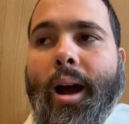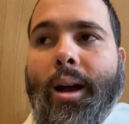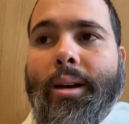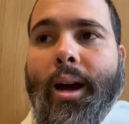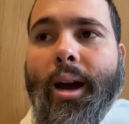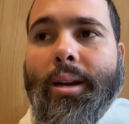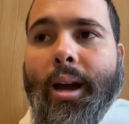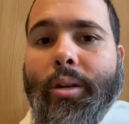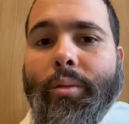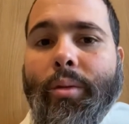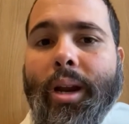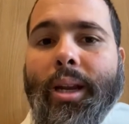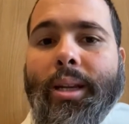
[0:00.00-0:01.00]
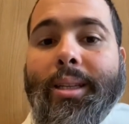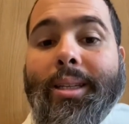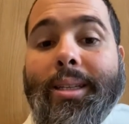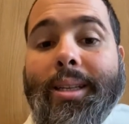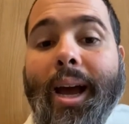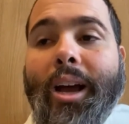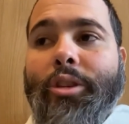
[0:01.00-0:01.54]
and really to
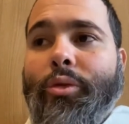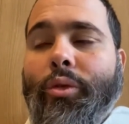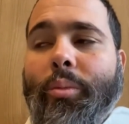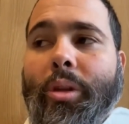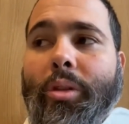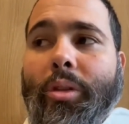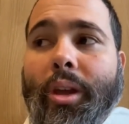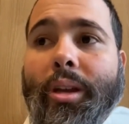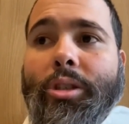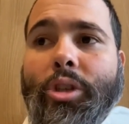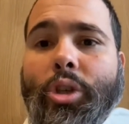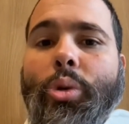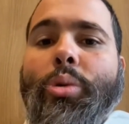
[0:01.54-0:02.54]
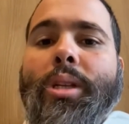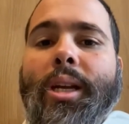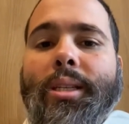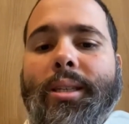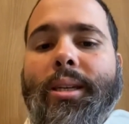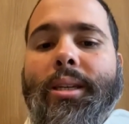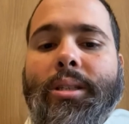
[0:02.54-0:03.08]
detach from the things,
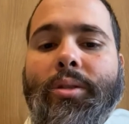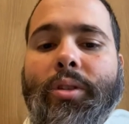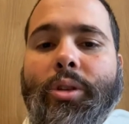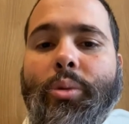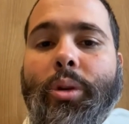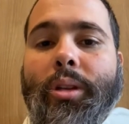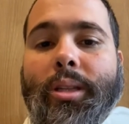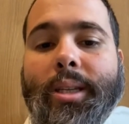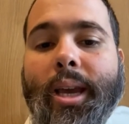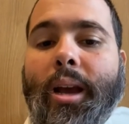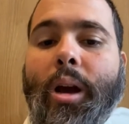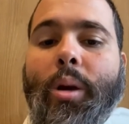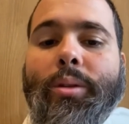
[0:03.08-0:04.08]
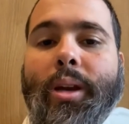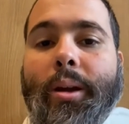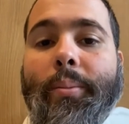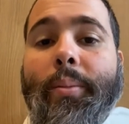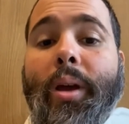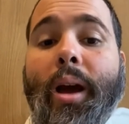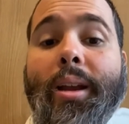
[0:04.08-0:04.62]
useless things of this world that take our
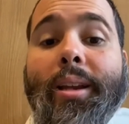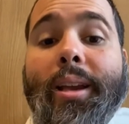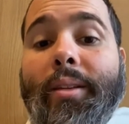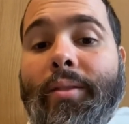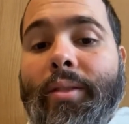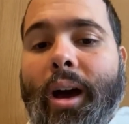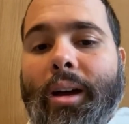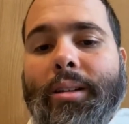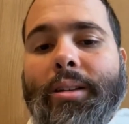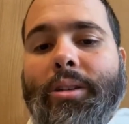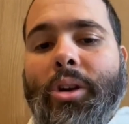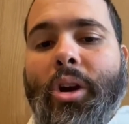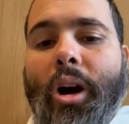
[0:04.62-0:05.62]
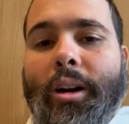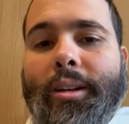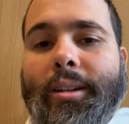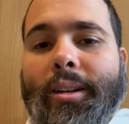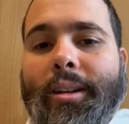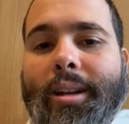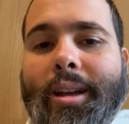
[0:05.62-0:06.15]
time and give that to God.
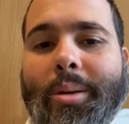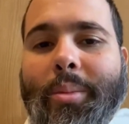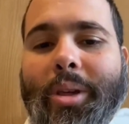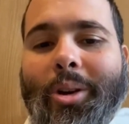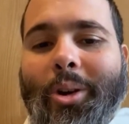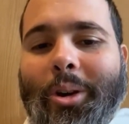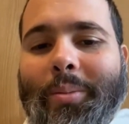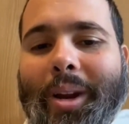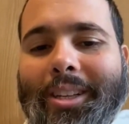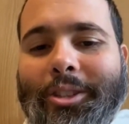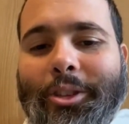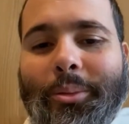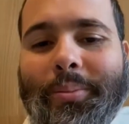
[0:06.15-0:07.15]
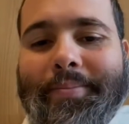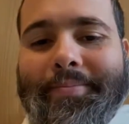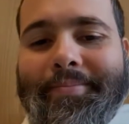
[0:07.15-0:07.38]
May the Lord bless you.